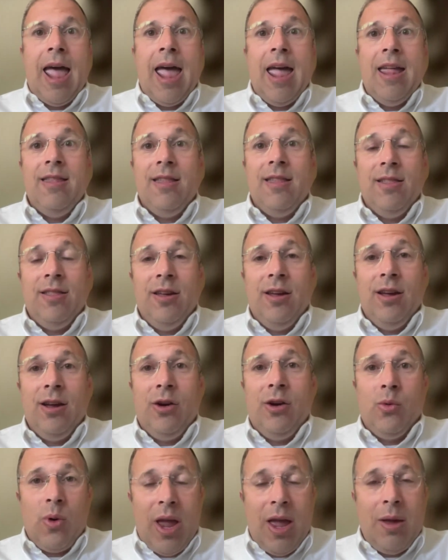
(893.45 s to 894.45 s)
And
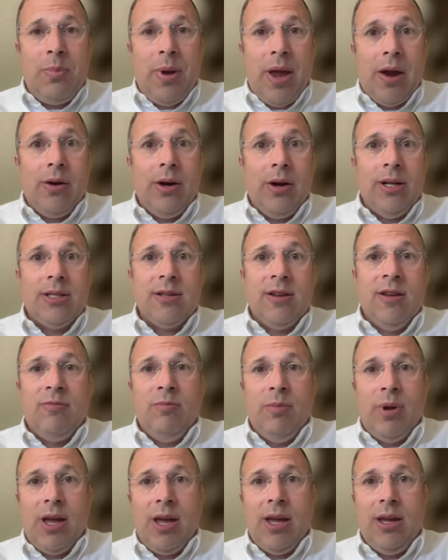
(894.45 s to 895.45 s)
the grandparents
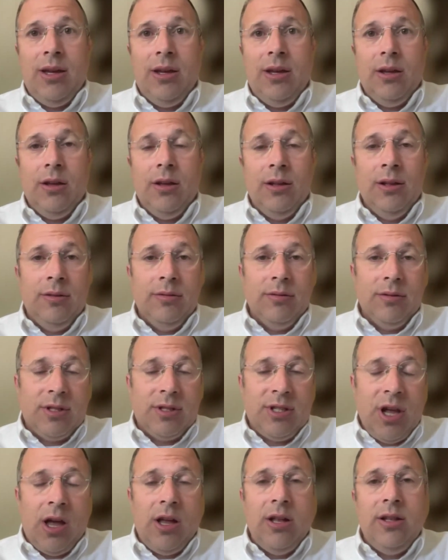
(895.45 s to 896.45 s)
of my
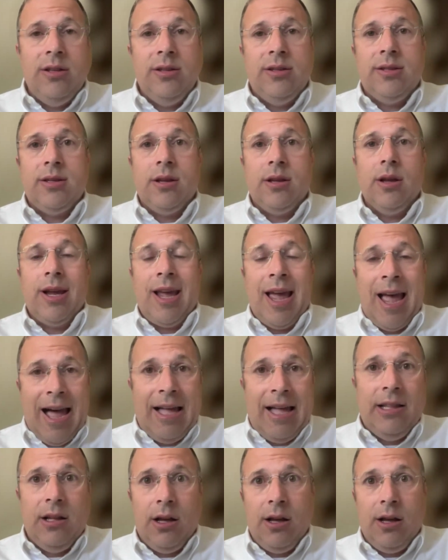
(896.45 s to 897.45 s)
son's
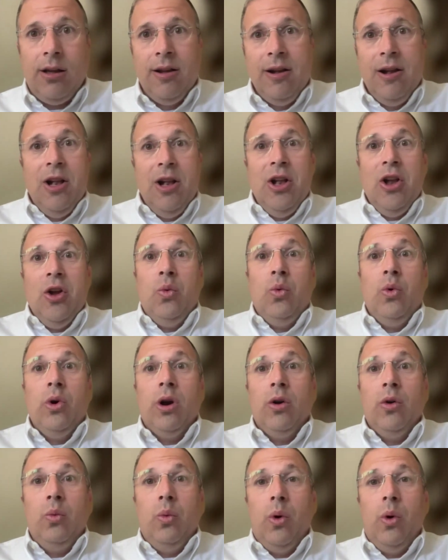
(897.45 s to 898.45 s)
Kala
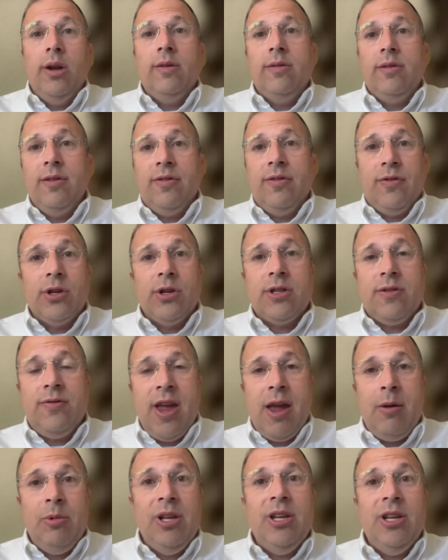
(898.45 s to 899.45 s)
were one of the first
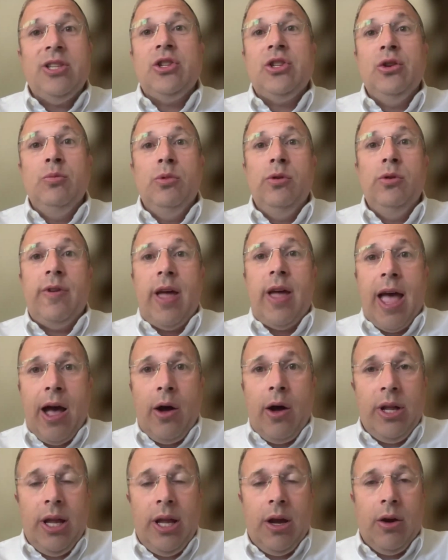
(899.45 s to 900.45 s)
families to move
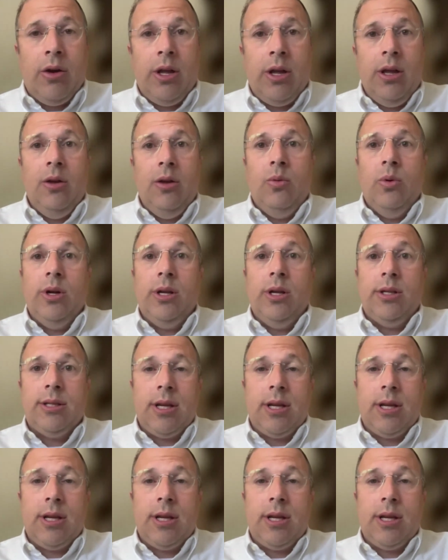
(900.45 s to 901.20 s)
out here. He